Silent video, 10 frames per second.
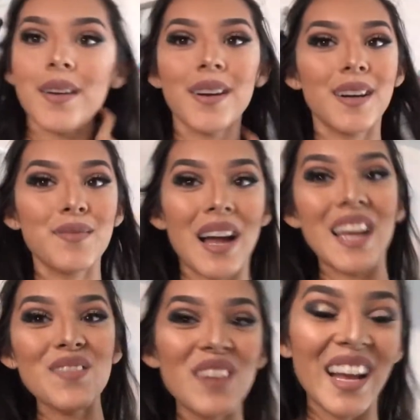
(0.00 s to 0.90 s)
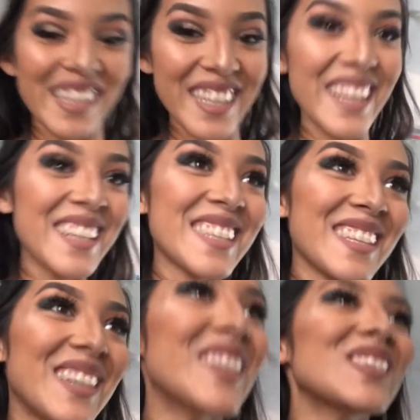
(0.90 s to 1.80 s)
Um, I am actually
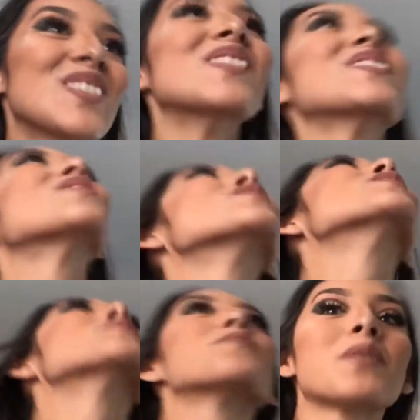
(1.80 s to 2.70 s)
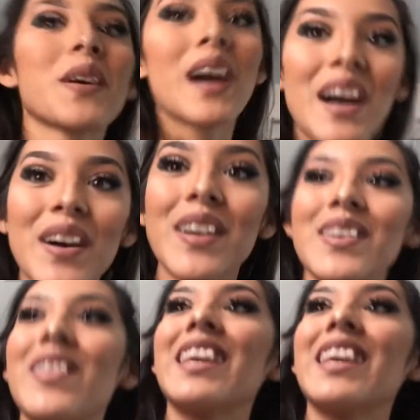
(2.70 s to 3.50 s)
so proud of